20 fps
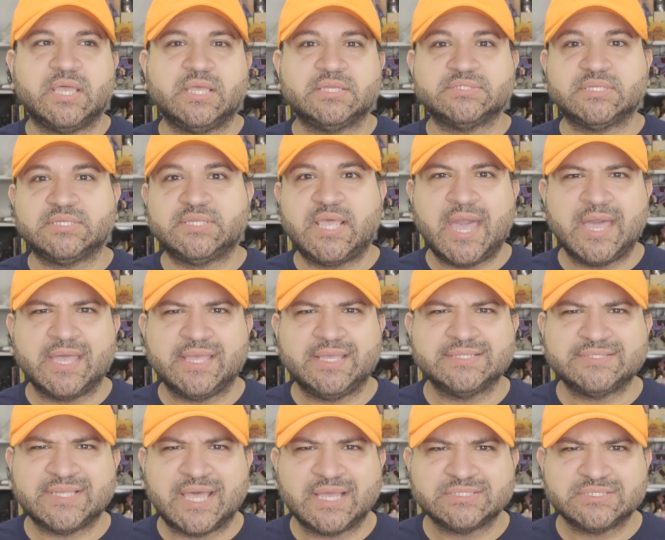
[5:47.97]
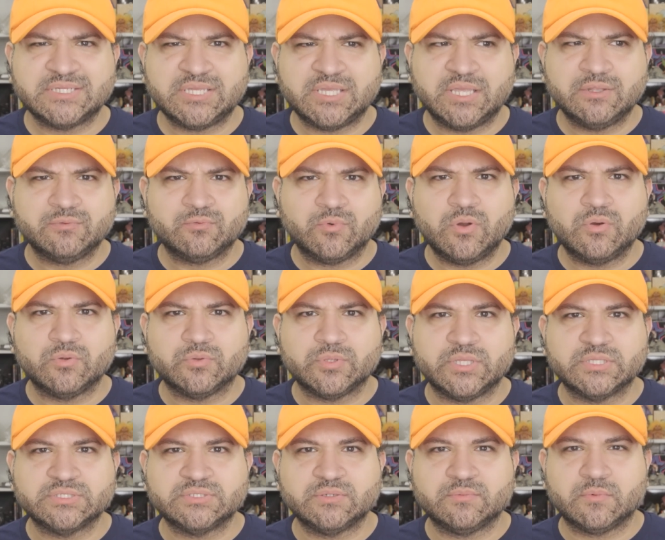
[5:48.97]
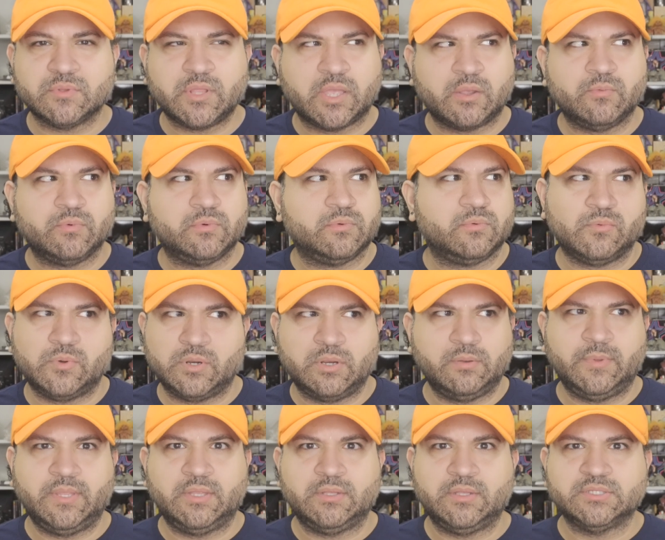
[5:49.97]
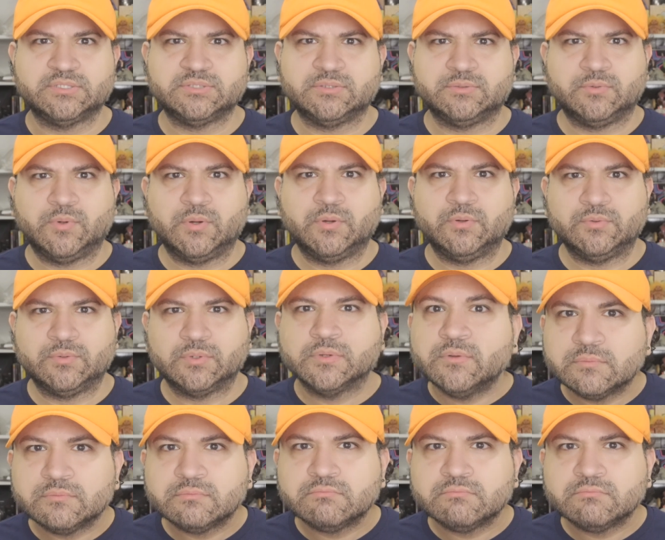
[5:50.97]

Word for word: He said, yeah, he's actually enrolled. He's in, like, what do you mean he's enrolled?